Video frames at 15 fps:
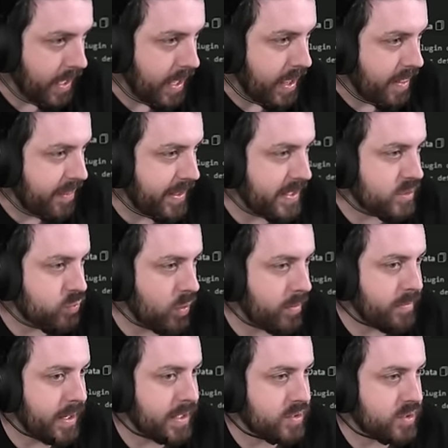And that's what
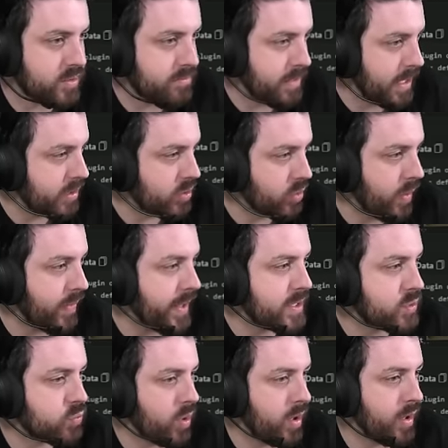makes it manual, and
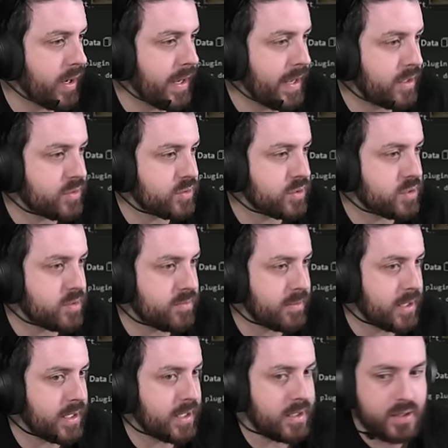that's what allows it to
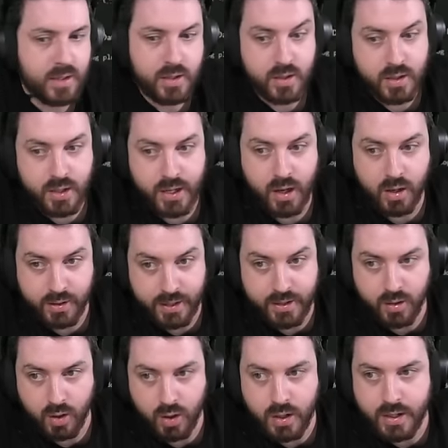be uh,
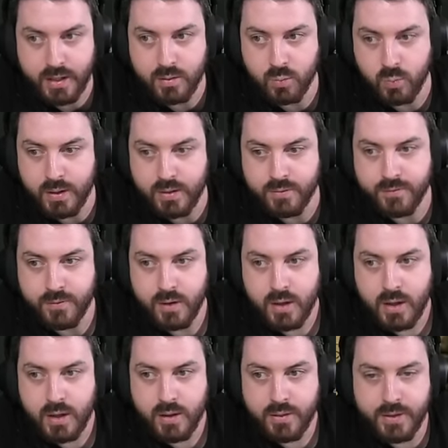in line with
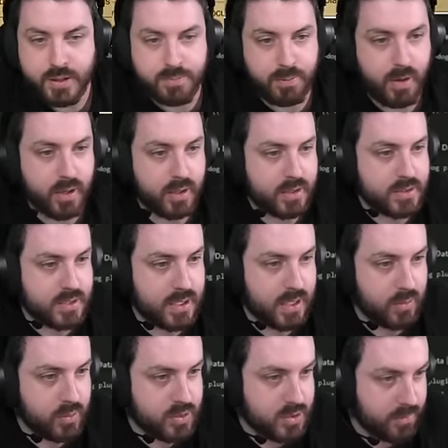the plugins
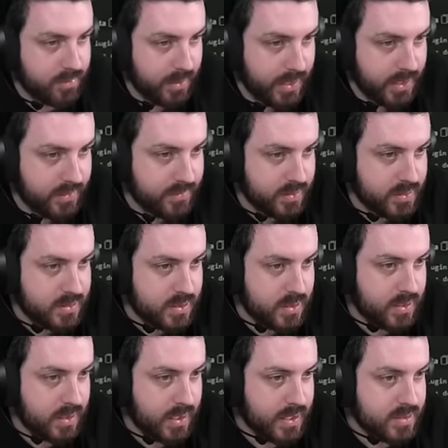here, which I believe is
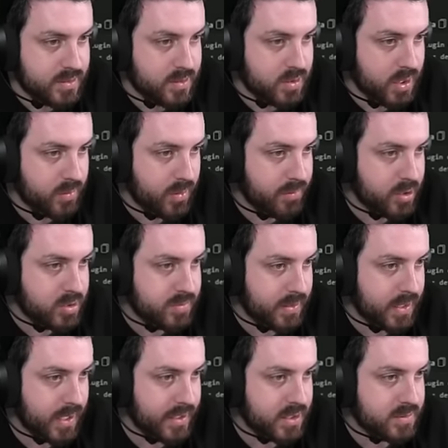indicates the time where boss
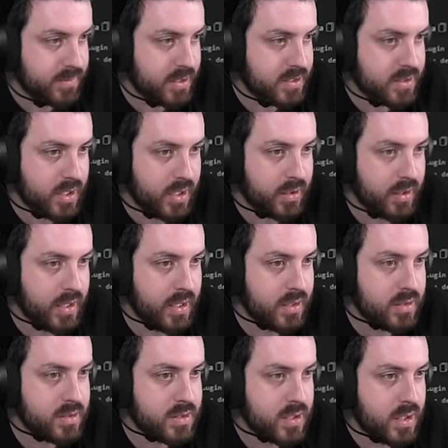mechanics may start or
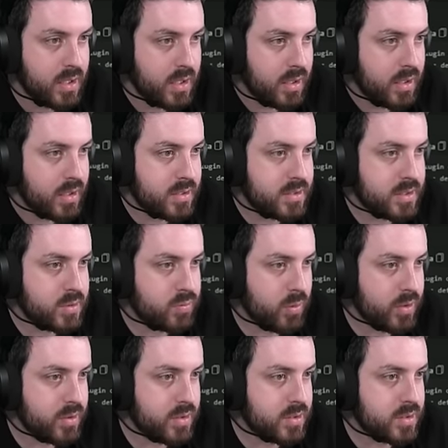end. Is this
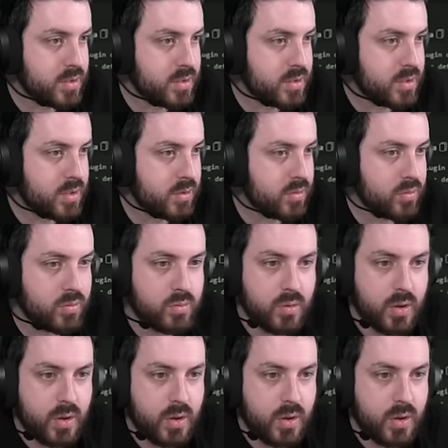what this is still?